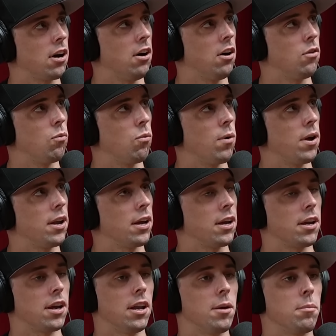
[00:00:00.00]

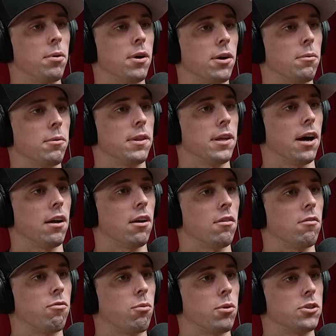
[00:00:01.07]
unwitting guinea pig with that,
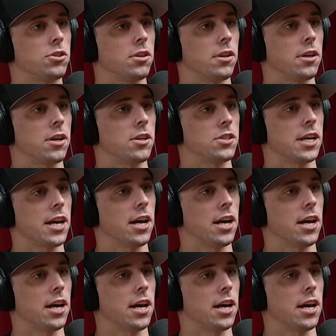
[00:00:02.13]
unfortunately. Because